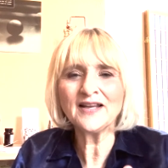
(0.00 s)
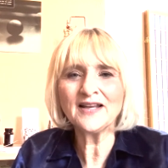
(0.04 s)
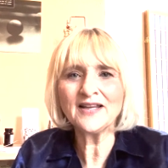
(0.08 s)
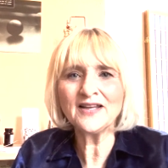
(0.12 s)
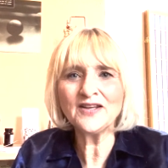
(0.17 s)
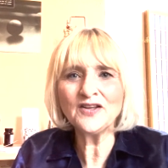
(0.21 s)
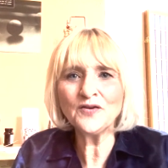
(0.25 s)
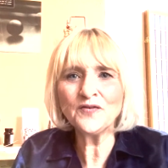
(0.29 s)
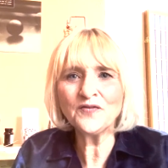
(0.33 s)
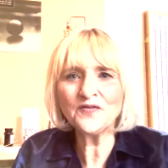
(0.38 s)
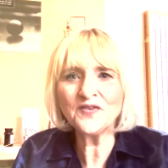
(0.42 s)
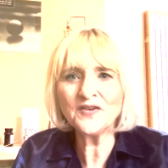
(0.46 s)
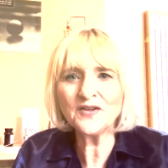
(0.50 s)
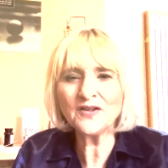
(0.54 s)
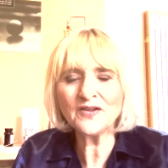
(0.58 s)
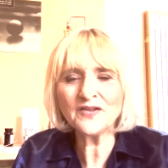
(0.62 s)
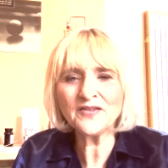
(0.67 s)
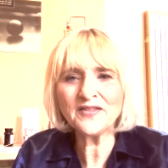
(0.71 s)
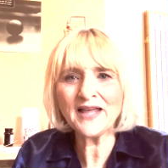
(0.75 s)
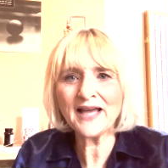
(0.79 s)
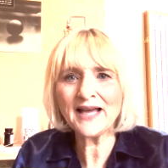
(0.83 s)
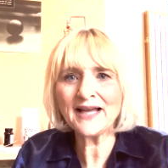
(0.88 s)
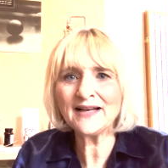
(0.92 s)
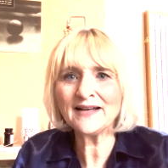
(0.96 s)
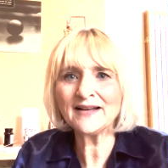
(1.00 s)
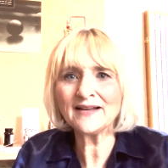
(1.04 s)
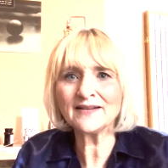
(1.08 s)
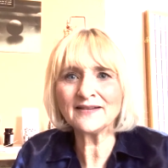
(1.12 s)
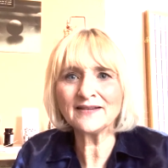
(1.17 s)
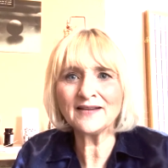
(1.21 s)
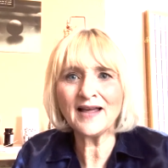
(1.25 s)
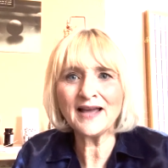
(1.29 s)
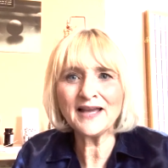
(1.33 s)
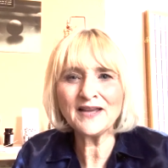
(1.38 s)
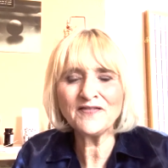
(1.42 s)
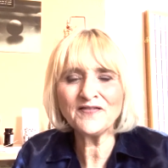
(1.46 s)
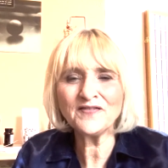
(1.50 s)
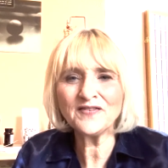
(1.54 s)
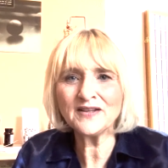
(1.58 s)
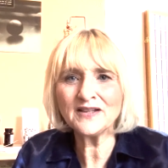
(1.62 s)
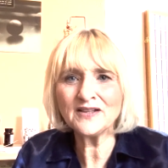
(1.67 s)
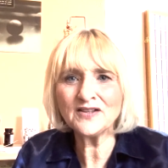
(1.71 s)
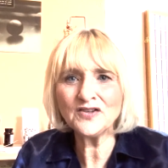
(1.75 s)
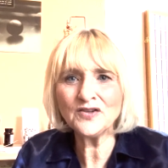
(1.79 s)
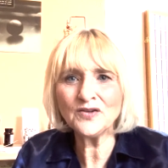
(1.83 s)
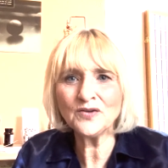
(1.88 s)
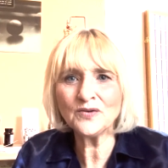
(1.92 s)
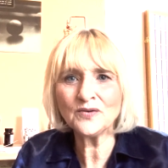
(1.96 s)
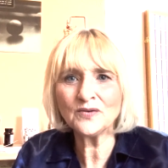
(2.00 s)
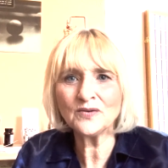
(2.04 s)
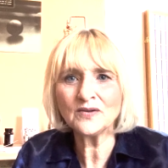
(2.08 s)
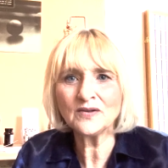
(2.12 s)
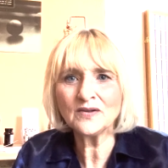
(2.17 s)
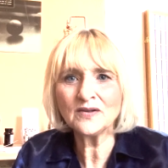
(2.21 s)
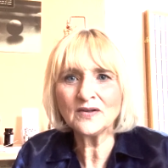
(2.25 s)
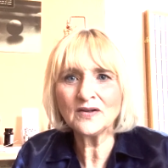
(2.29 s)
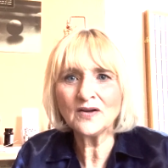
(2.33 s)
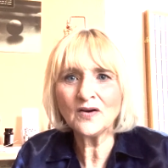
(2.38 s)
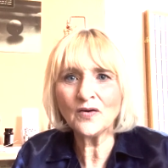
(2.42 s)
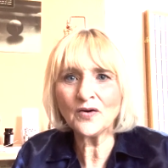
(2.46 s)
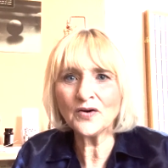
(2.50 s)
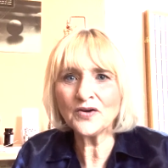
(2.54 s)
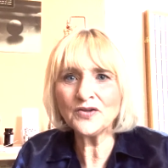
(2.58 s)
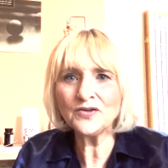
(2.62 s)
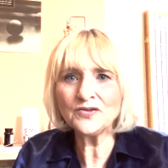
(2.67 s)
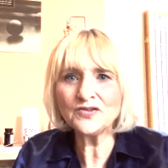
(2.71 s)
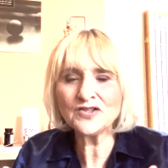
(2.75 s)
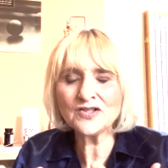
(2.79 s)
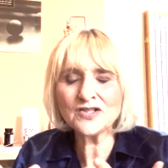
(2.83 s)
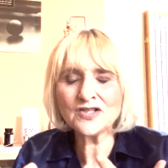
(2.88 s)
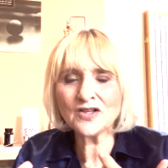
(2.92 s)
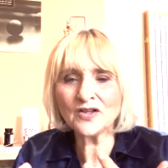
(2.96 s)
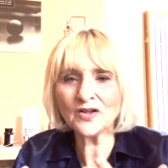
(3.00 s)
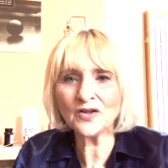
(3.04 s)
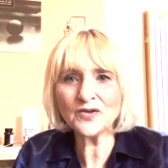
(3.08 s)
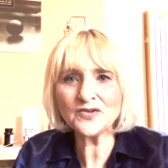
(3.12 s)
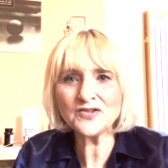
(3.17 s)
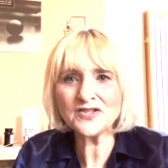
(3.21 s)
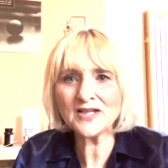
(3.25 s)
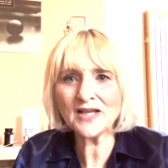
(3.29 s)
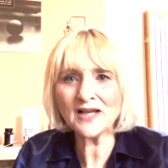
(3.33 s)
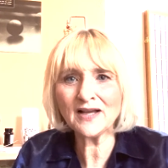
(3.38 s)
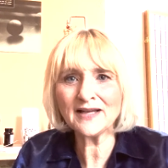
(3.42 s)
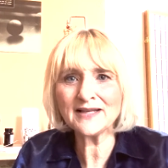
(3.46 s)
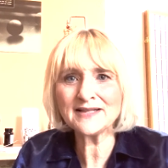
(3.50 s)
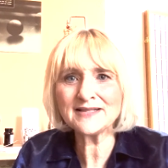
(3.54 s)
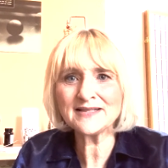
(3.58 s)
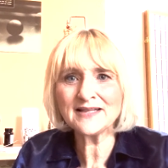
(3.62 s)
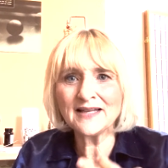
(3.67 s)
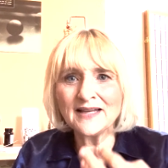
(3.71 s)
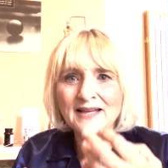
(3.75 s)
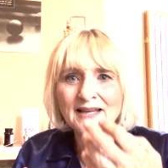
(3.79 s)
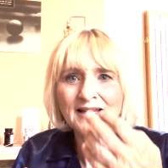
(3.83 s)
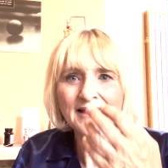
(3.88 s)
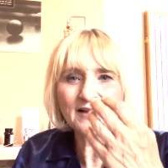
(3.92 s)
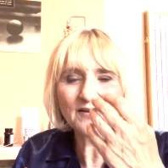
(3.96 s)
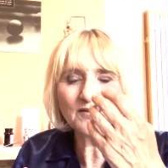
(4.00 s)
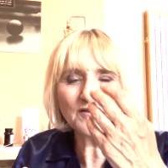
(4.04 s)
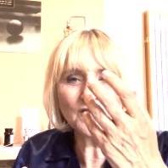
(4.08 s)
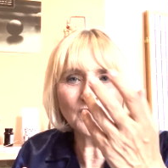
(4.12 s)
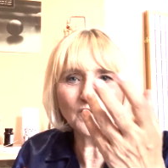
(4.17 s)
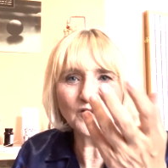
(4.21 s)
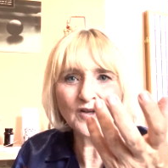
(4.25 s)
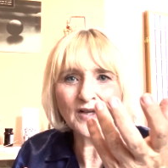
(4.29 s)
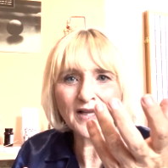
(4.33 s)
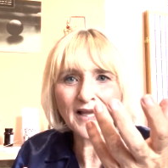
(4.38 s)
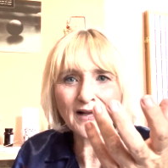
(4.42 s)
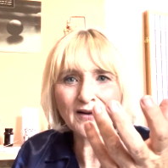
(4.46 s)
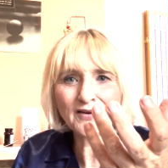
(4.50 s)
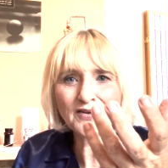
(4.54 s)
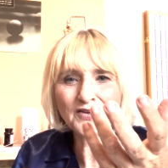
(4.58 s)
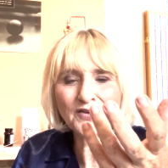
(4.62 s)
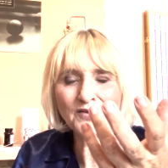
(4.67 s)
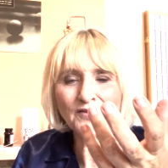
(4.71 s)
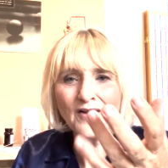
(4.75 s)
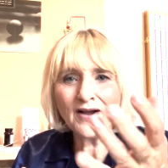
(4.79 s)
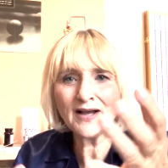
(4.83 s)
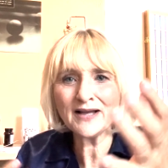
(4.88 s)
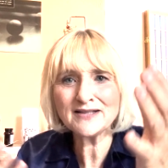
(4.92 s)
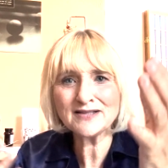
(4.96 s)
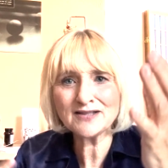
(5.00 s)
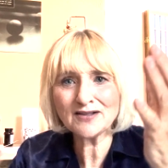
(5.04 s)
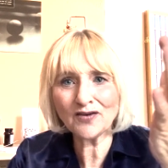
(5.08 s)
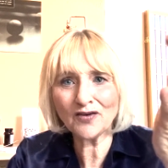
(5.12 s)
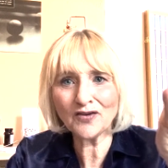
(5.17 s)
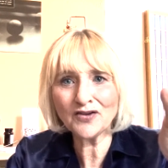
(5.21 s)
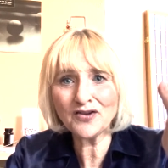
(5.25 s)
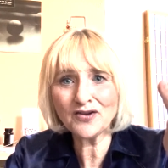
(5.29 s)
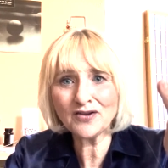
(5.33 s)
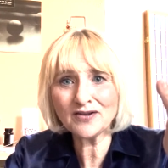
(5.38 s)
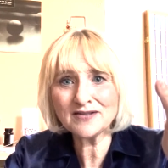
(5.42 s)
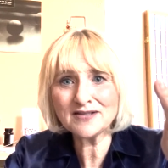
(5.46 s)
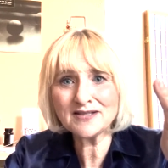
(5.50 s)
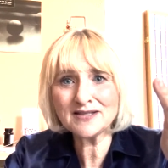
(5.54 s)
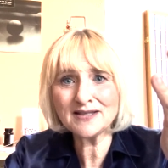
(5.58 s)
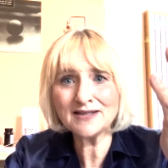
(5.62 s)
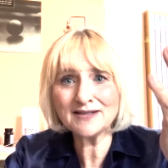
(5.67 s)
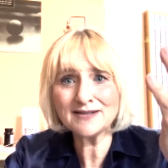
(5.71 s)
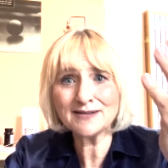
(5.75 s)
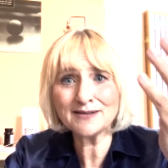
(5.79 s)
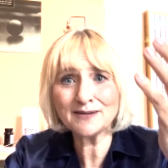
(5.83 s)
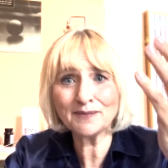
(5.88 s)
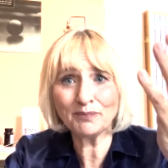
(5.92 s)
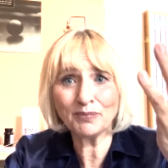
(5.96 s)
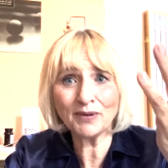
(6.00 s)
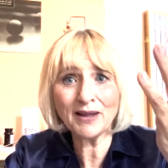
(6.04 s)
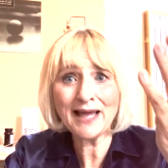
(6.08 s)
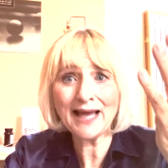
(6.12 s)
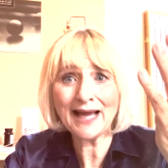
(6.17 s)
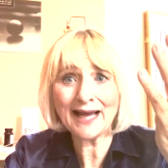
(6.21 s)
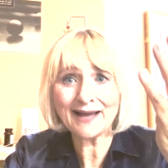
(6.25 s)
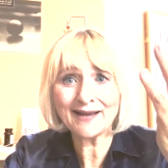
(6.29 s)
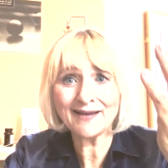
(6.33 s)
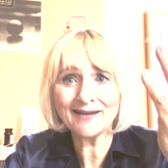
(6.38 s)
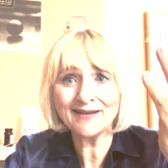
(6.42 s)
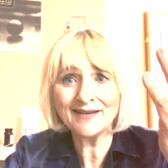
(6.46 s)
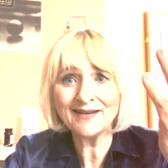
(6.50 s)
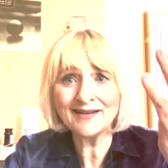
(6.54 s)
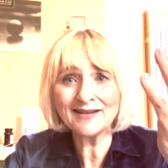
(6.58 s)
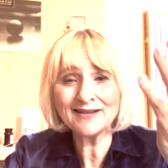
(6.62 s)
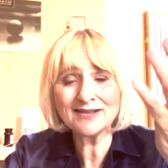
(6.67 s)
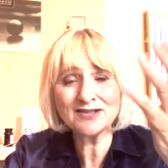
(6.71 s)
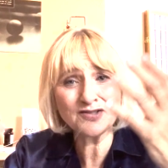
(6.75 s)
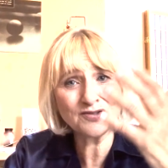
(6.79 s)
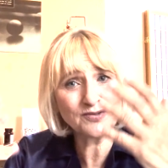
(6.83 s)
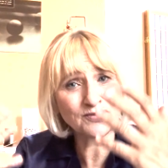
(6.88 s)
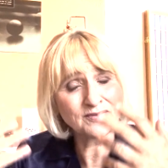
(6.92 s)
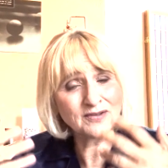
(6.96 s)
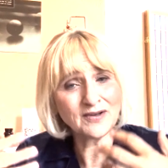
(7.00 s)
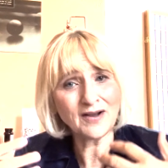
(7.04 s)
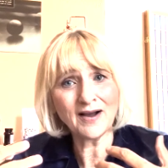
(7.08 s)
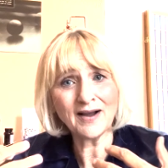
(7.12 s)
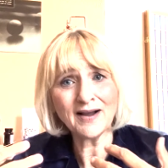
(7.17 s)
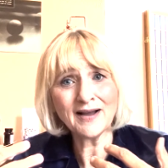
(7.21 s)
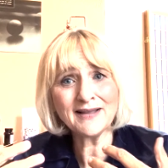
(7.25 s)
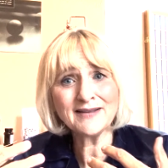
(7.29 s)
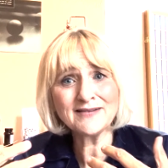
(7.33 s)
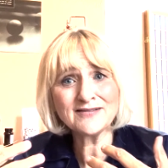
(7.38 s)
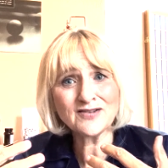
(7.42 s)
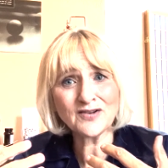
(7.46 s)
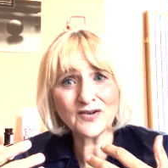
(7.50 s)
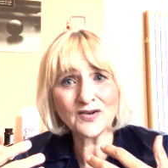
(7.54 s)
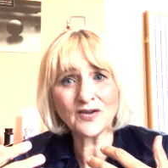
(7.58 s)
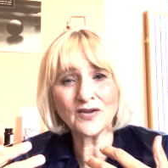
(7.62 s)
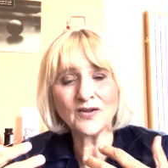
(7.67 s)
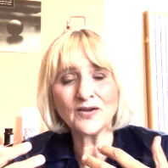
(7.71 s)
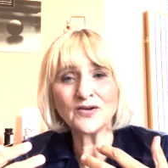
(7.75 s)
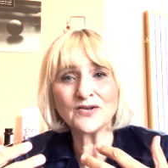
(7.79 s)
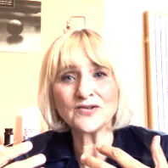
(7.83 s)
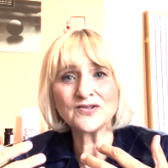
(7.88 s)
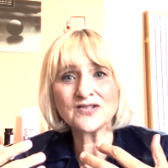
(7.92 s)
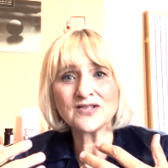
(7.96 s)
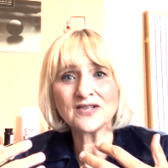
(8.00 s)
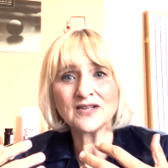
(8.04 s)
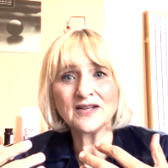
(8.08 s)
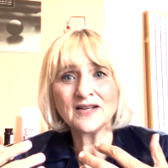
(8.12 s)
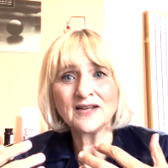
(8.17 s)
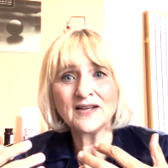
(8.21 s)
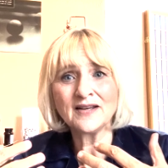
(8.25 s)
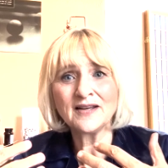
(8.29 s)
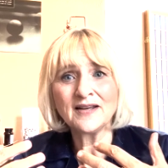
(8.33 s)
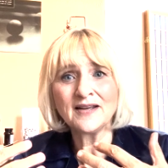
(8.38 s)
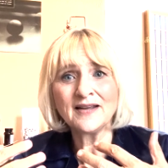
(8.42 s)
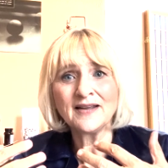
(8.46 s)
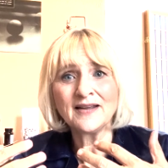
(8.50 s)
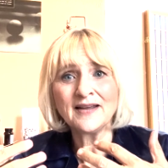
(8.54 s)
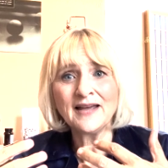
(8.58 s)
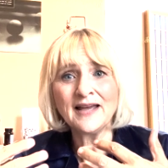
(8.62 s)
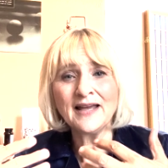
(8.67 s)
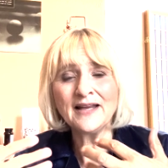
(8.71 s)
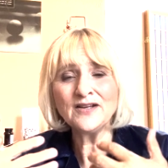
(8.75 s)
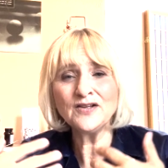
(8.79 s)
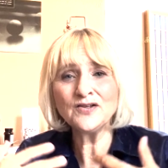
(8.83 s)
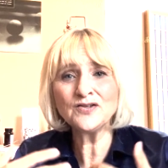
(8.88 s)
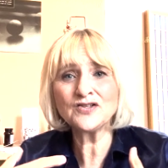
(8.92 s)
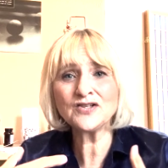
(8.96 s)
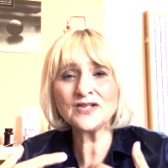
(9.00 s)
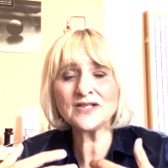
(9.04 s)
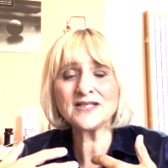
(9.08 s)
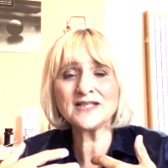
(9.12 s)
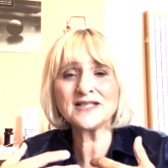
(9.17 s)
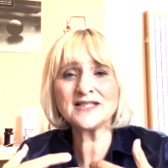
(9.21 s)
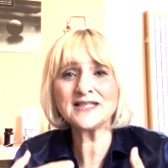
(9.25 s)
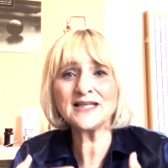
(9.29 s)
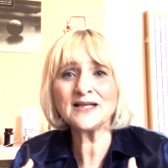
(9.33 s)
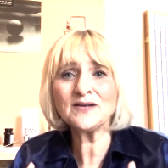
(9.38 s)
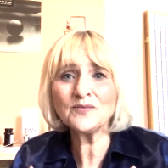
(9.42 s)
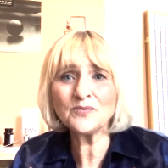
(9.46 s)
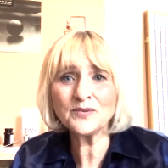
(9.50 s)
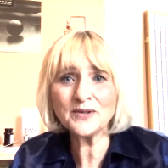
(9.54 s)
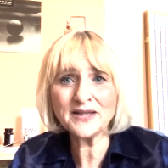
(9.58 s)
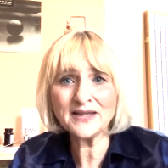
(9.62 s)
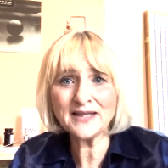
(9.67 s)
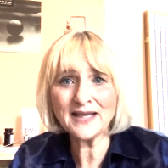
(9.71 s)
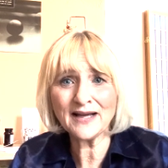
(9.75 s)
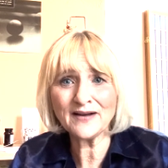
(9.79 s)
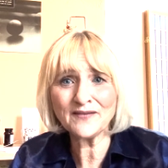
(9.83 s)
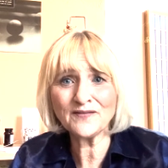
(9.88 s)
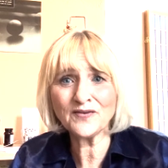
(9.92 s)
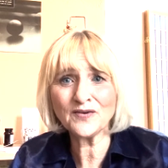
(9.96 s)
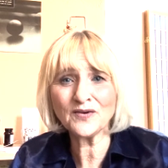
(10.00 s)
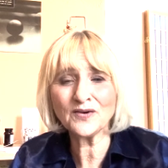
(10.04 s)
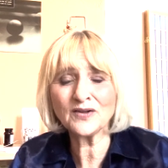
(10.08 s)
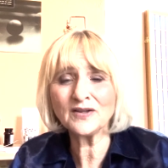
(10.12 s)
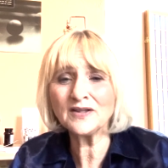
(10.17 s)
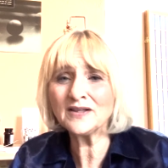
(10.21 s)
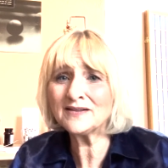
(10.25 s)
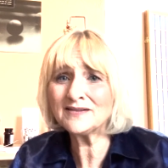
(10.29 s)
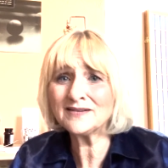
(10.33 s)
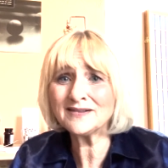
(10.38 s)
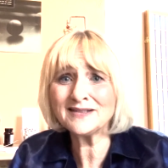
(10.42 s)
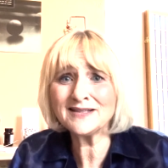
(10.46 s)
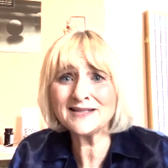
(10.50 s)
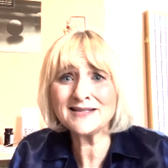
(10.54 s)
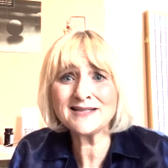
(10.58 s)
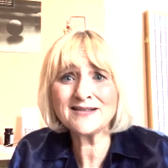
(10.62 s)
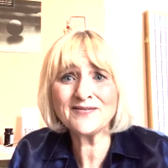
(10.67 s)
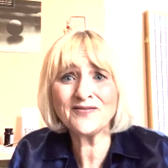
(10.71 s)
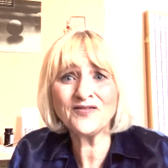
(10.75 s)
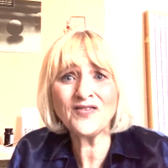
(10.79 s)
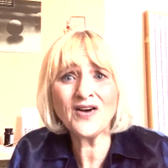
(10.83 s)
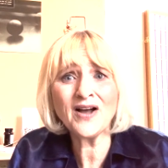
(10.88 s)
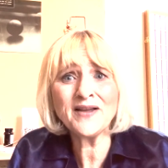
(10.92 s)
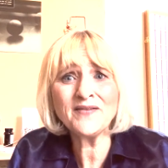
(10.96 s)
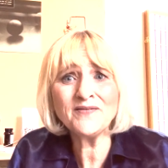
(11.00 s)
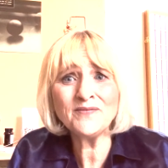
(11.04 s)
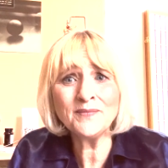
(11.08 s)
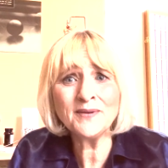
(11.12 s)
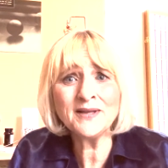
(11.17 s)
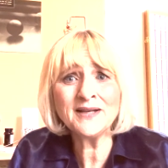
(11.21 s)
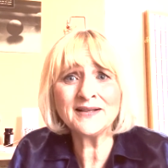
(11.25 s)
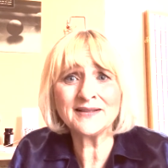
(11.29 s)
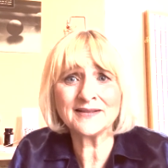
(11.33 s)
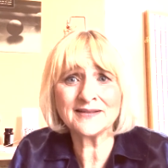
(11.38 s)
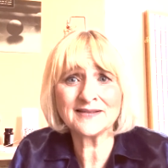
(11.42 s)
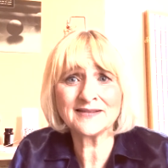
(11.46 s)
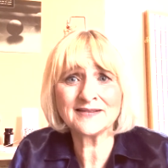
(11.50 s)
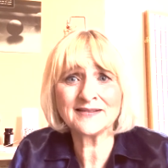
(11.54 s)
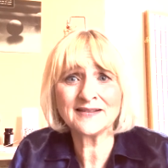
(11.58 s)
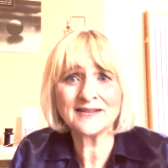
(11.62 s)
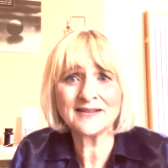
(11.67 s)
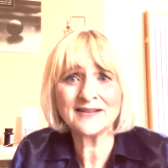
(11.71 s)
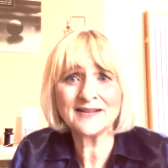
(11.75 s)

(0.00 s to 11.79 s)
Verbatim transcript: you feel that life in you, or you just close the eyes and you look out your eyes and all you can see is the black because your eyes are closed. And you just sit with that for a, just five minutes.